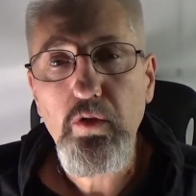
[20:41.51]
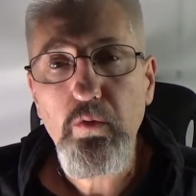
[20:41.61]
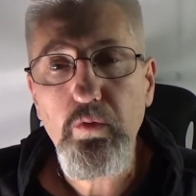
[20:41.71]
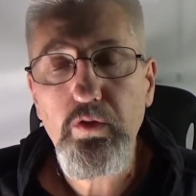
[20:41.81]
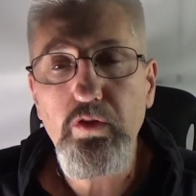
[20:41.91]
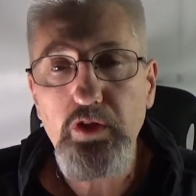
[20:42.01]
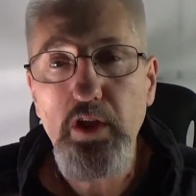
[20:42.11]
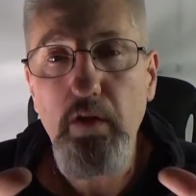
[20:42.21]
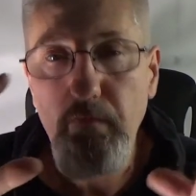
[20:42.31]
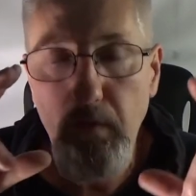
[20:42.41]
with your
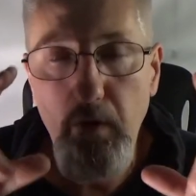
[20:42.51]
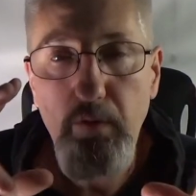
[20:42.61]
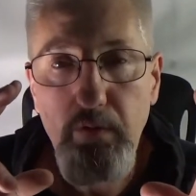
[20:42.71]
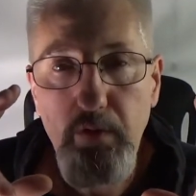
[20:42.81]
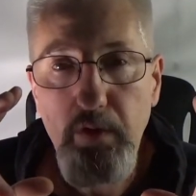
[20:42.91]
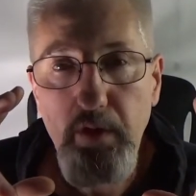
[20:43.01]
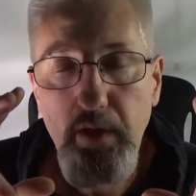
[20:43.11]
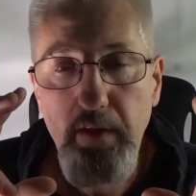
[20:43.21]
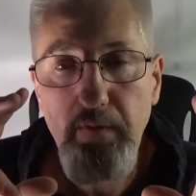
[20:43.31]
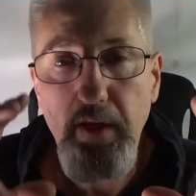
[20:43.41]
cell phone,
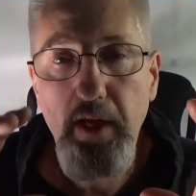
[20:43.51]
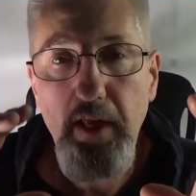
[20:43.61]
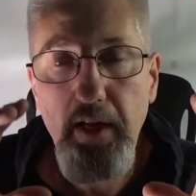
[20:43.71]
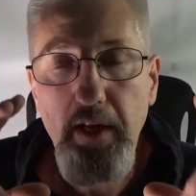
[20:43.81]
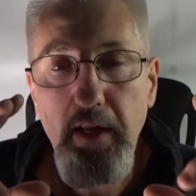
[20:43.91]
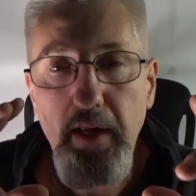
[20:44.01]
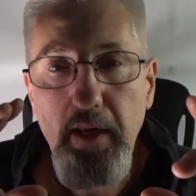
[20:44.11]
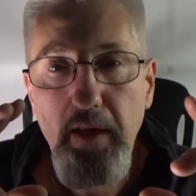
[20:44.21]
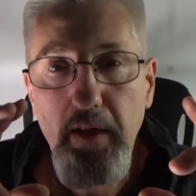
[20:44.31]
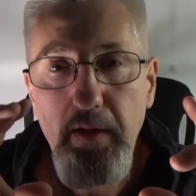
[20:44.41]
and then
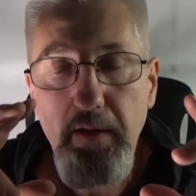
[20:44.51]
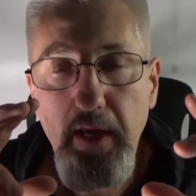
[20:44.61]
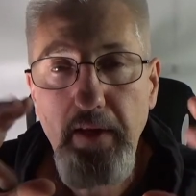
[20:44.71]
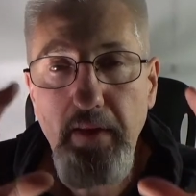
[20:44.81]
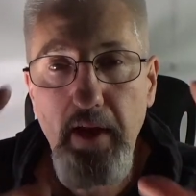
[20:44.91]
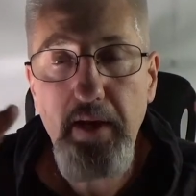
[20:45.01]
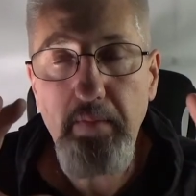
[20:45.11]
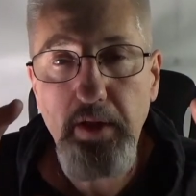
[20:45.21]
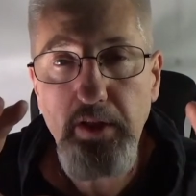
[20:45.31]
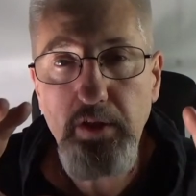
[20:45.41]
take that
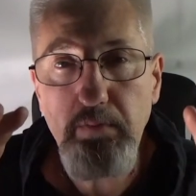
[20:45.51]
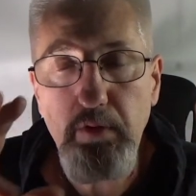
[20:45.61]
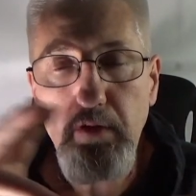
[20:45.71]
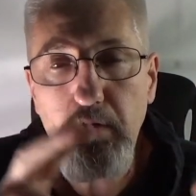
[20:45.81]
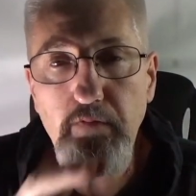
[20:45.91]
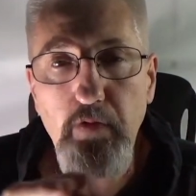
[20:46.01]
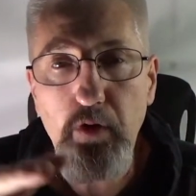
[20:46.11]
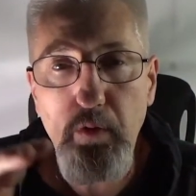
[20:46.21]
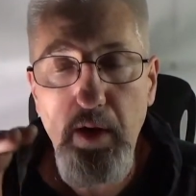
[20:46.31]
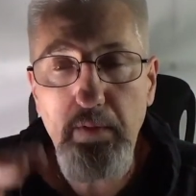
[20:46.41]
image, put it in a
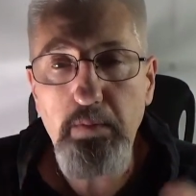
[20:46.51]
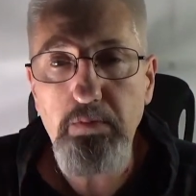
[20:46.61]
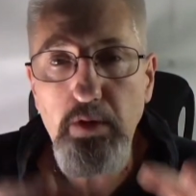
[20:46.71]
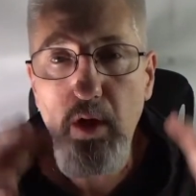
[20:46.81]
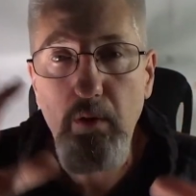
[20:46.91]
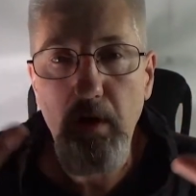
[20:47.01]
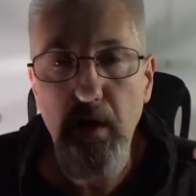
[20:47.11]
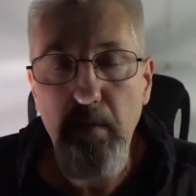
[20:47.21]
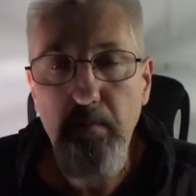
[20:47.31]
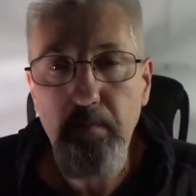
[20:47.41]
photo app, and blow it
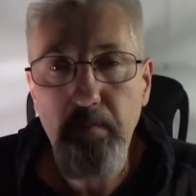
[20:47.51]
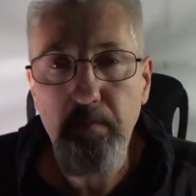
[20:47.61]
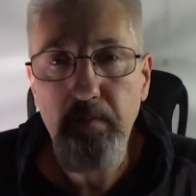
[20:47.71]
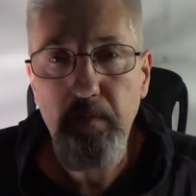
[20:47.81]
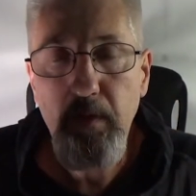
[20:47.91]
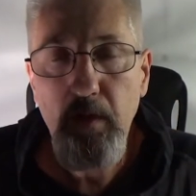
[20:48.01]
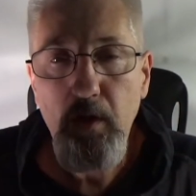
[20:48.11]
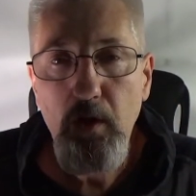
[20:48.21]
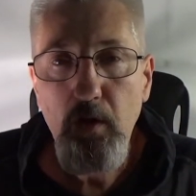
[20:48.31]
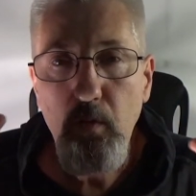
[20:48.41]
up,
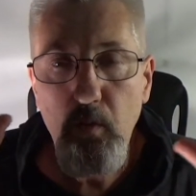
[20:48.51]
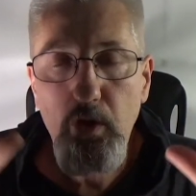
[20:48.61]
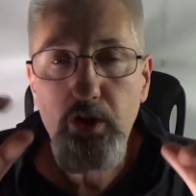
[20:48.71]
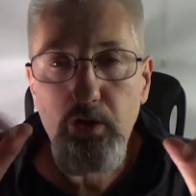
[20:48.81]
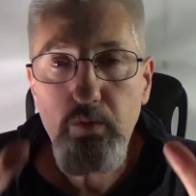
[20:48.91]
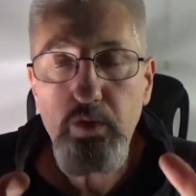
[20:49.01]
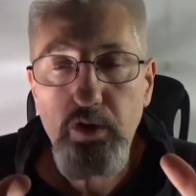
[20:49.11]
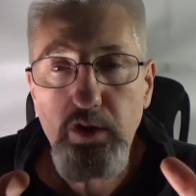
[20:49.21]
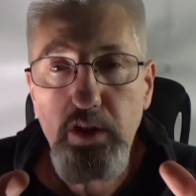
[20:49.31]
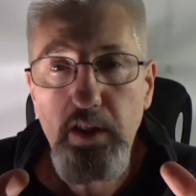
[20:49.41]
what you will
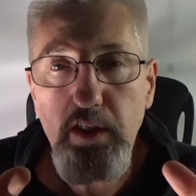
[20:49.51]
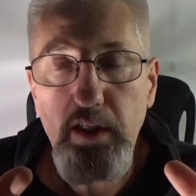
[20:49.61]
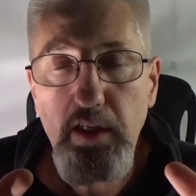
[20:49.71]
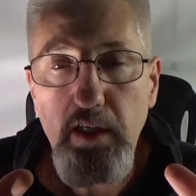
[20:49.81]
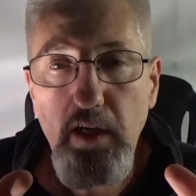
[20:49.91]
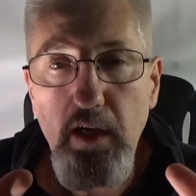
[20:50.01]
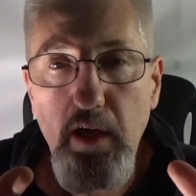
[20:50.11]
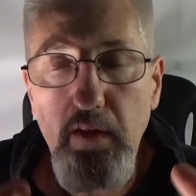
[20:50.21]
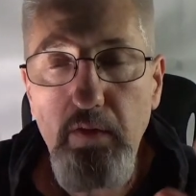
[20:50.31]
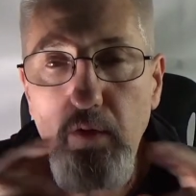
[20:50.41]
see
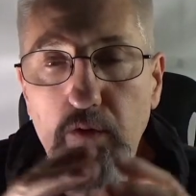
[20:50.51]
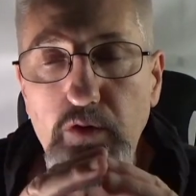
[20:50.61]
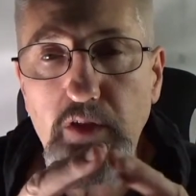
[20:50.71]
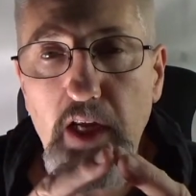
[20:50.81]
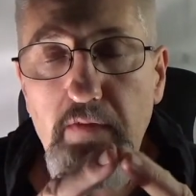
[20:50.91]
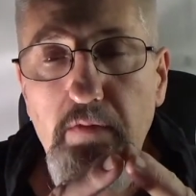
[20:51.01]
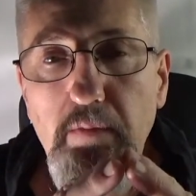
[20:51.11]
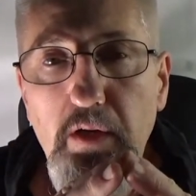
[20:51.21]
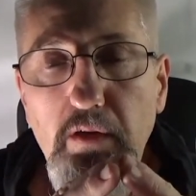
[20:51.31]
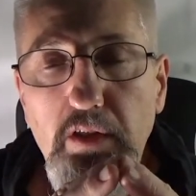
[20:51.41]
on those Native
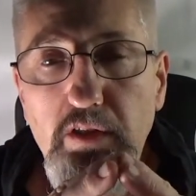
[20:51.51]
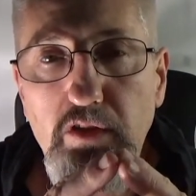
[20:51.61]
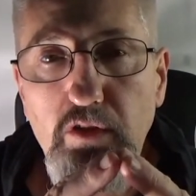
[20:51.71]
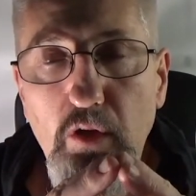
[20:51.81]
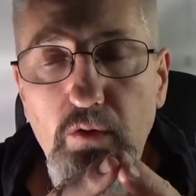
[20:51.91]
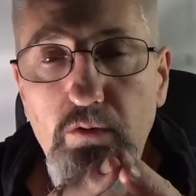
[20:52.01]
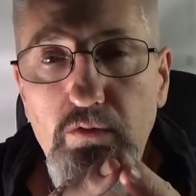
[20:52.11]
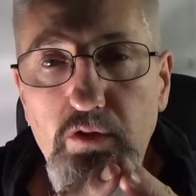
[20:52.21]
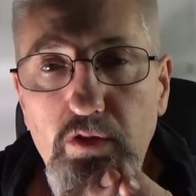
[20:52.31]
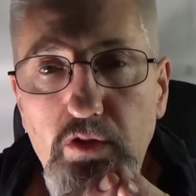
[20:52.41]
American
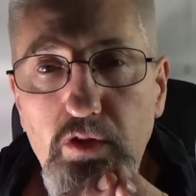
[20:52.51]
stones